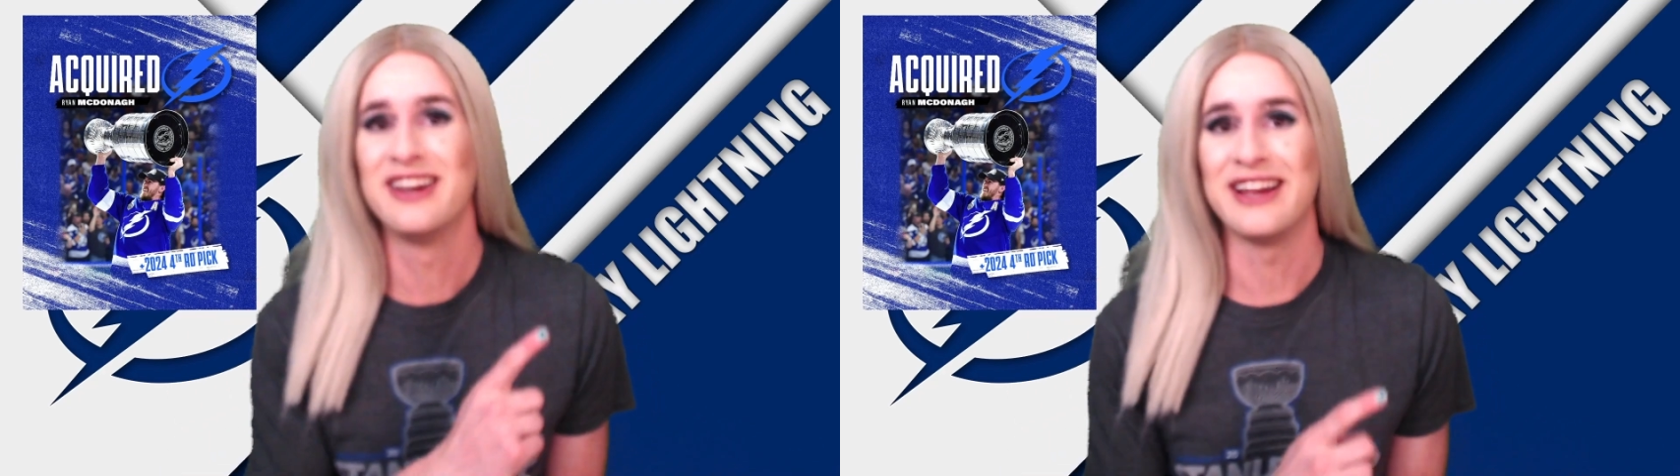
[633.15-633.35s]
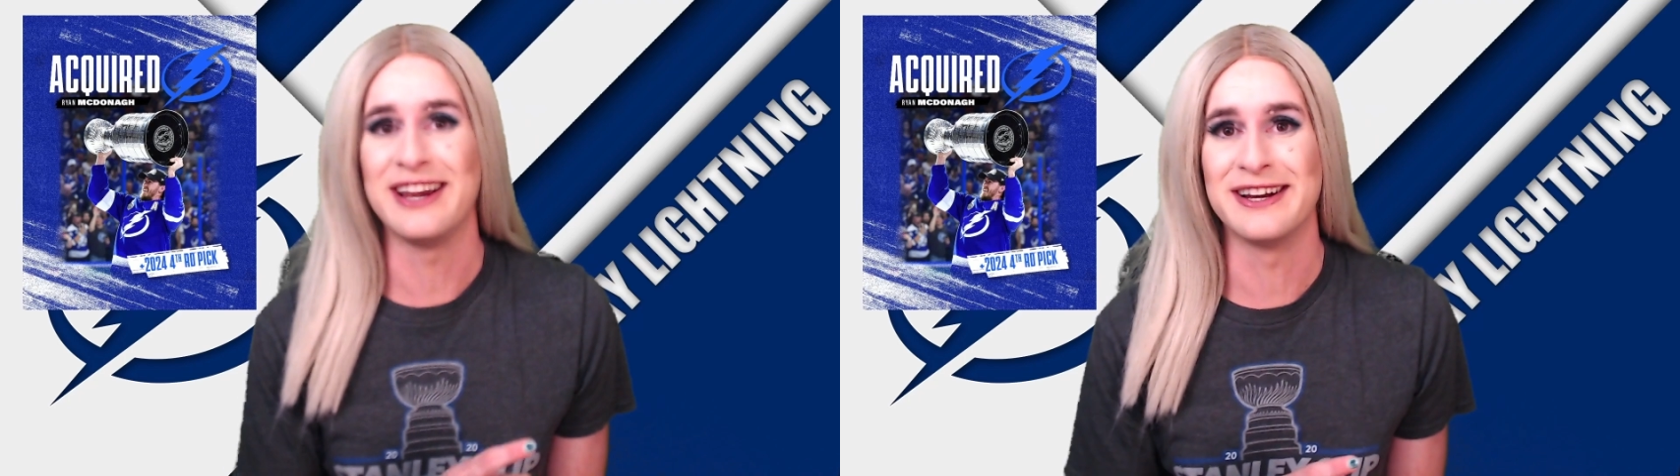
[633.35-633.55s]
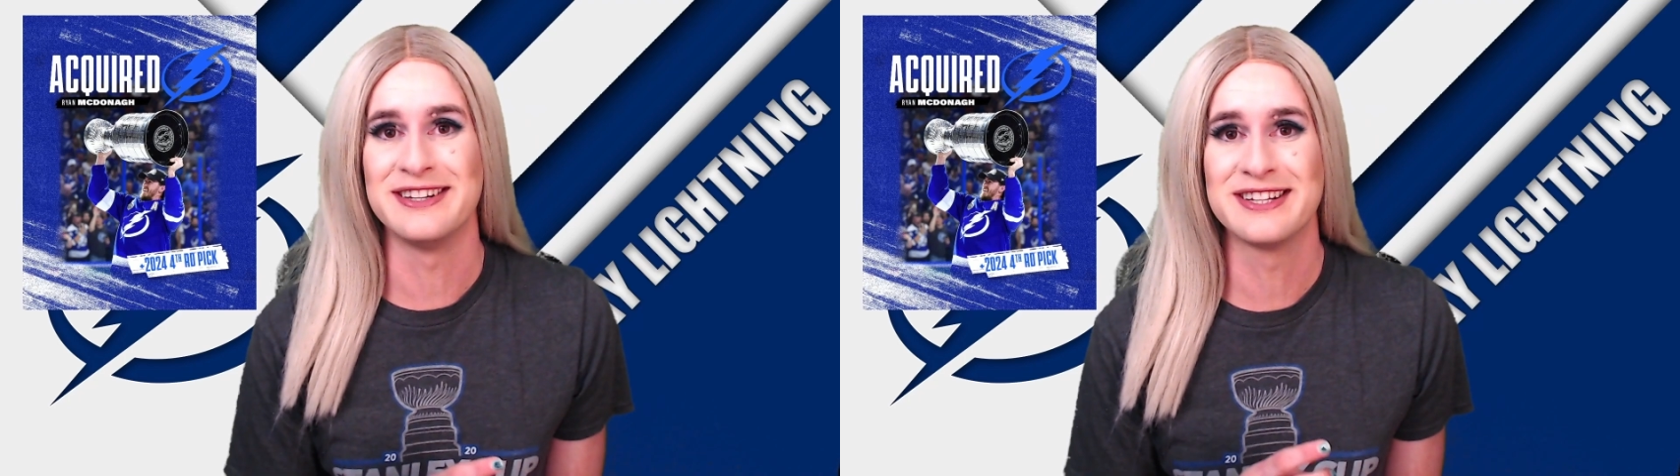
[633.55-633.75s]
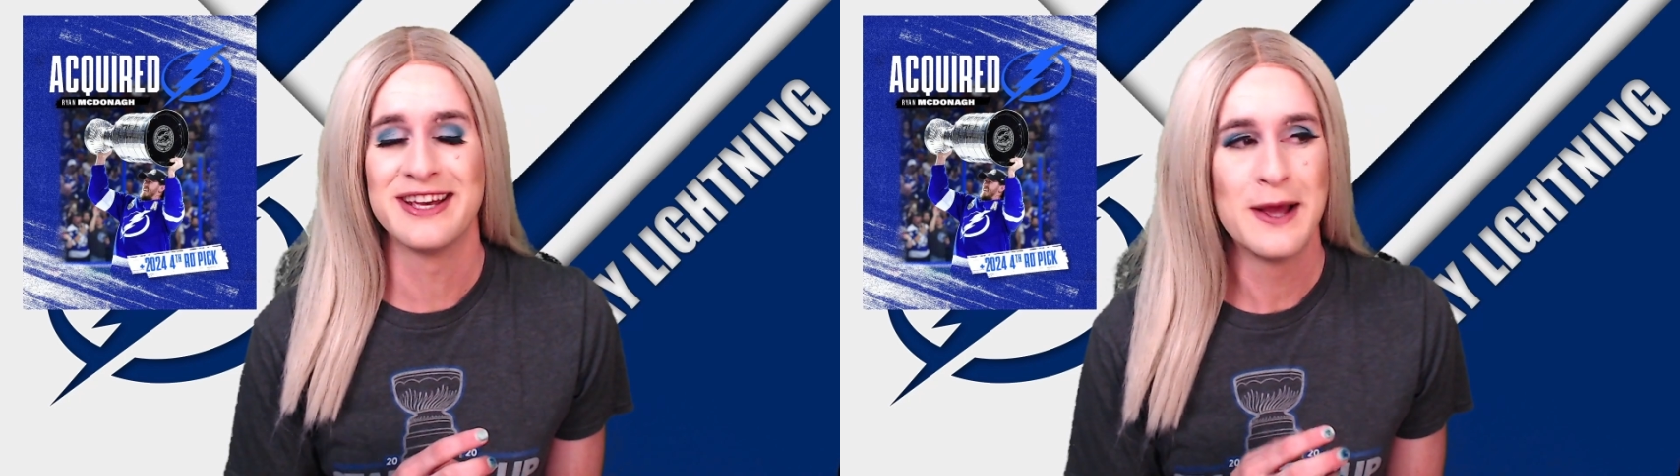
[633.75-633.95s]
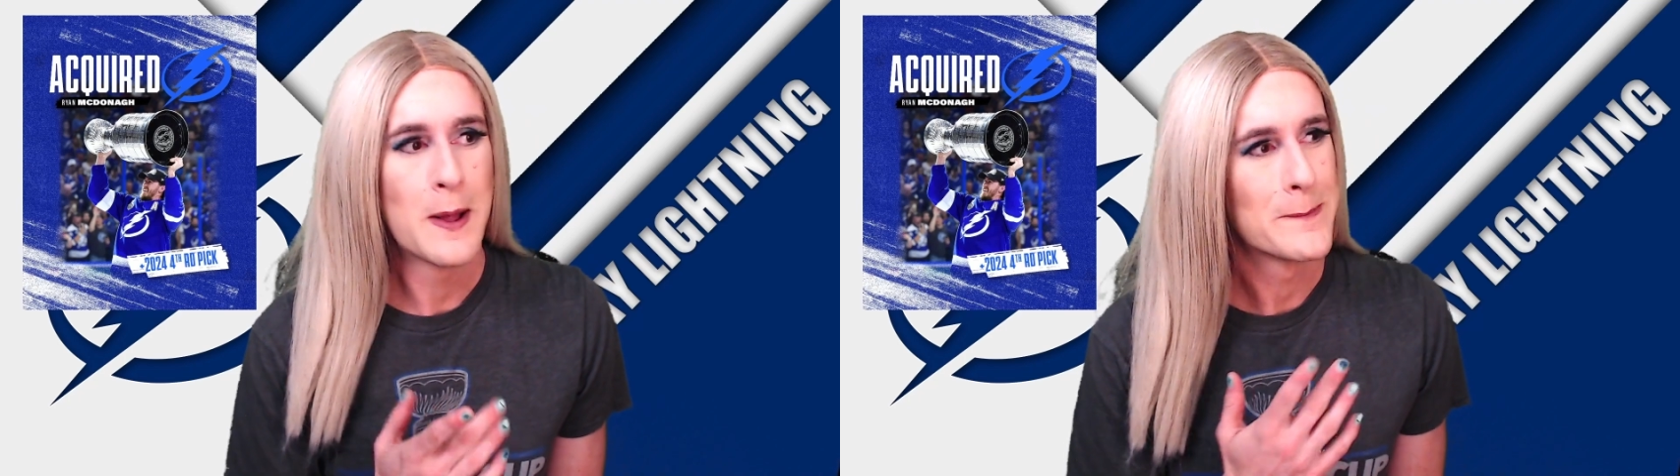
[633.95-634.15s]
And
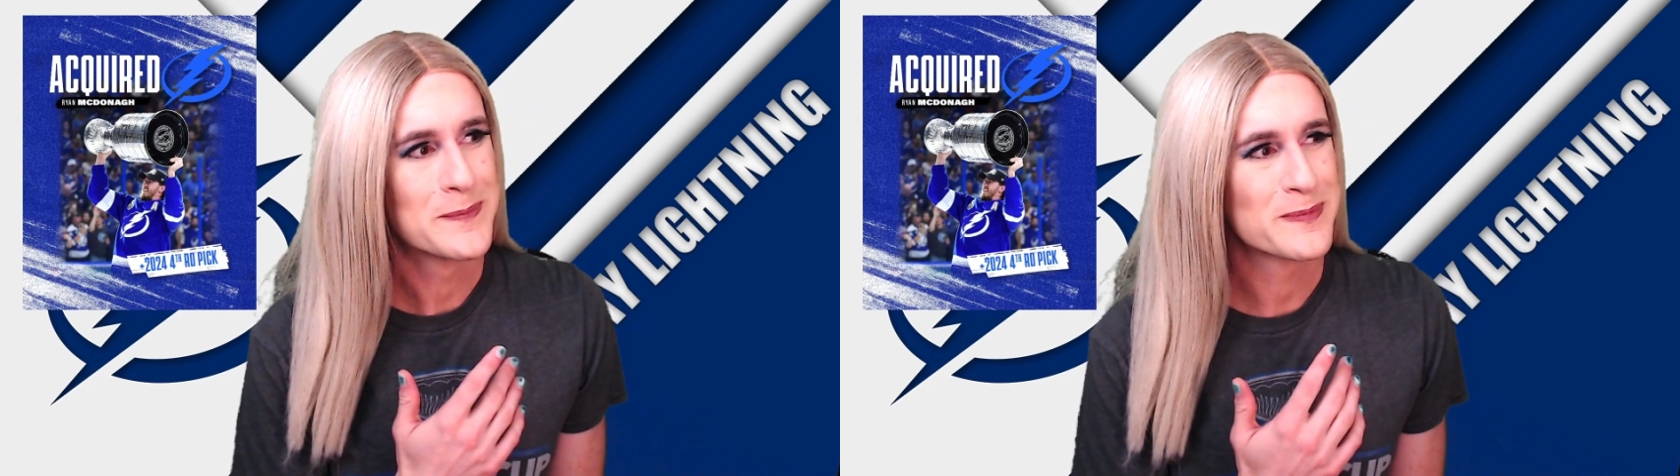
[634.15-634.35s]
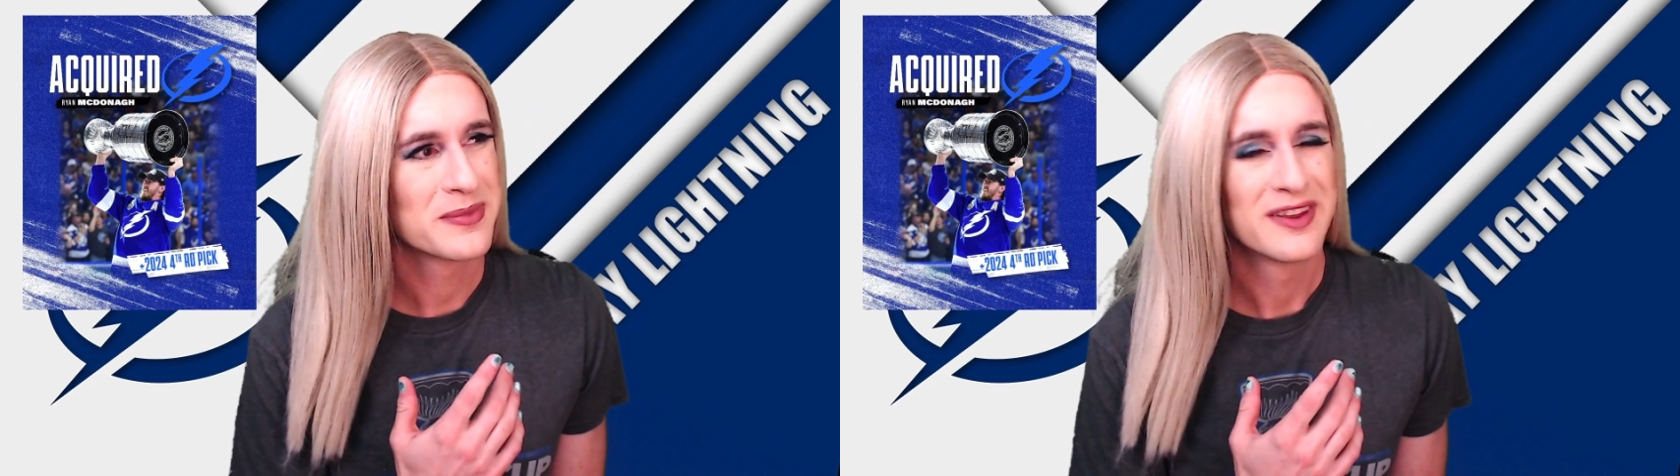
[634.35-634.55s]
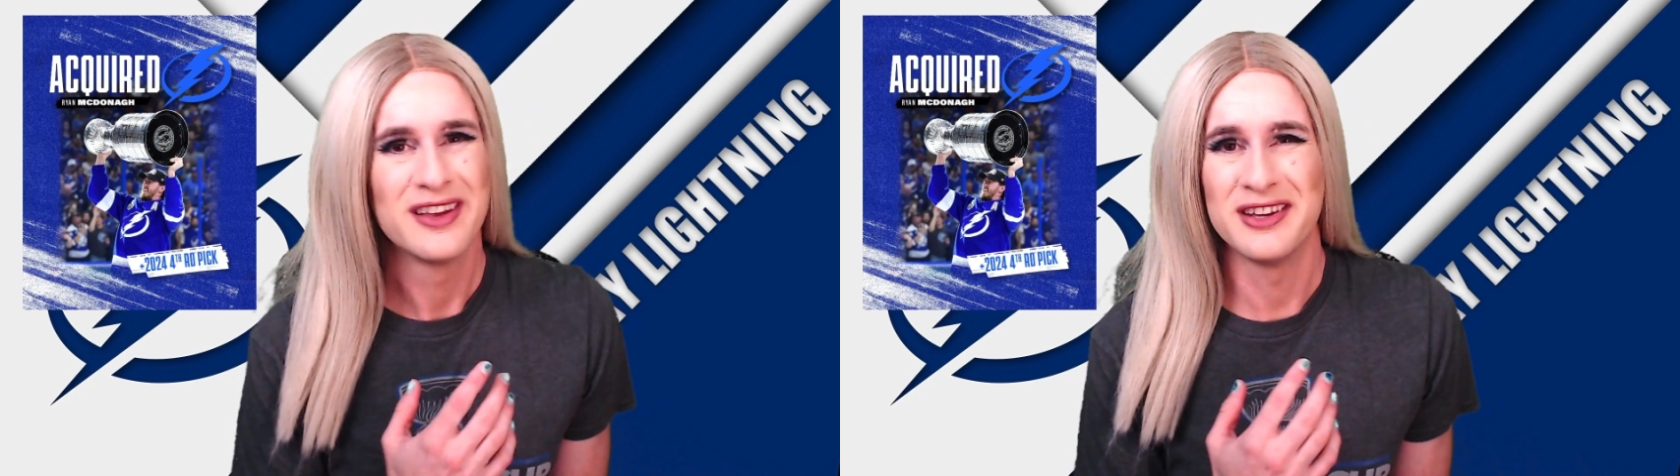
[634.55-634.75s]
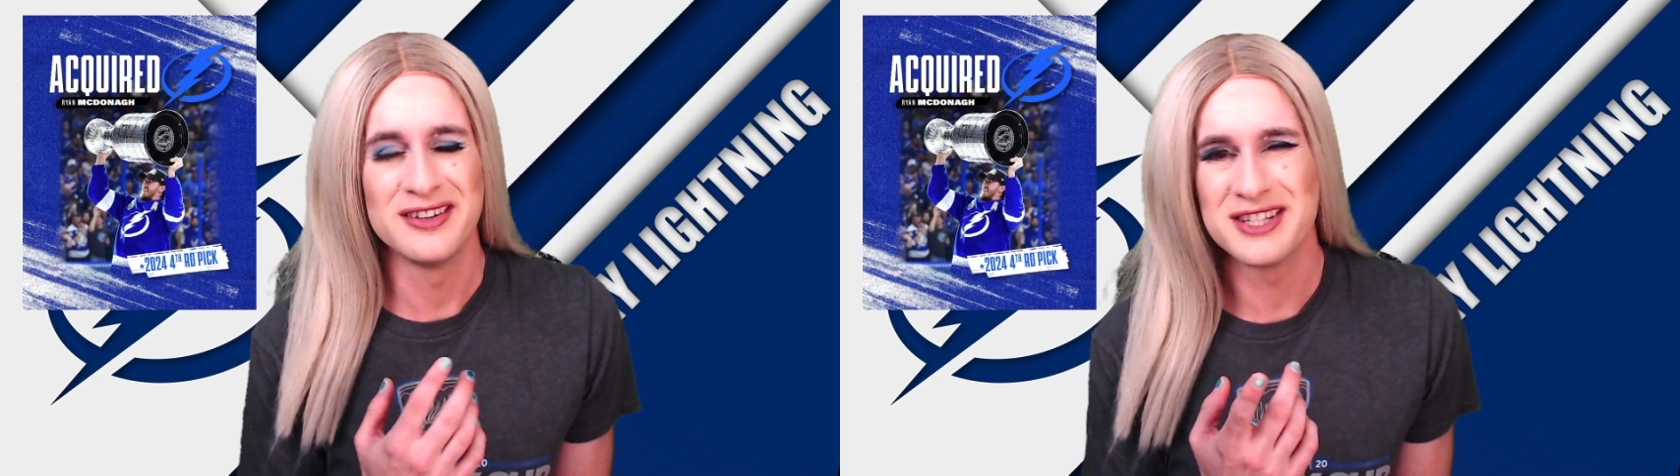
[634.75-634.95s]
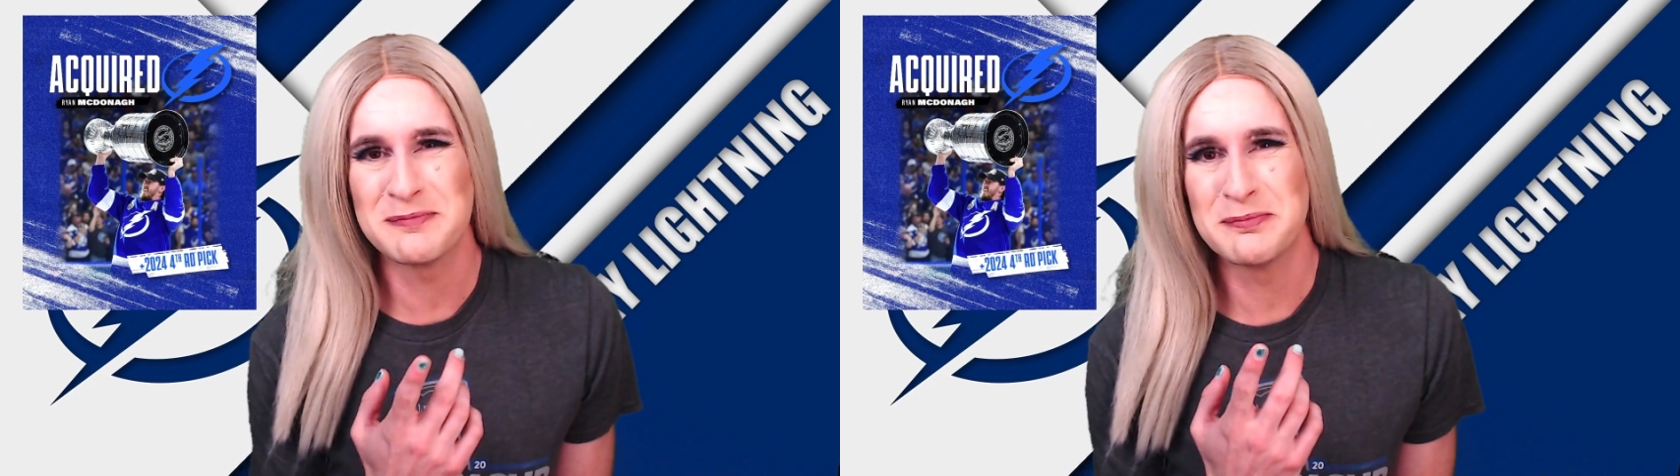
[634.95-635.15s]
just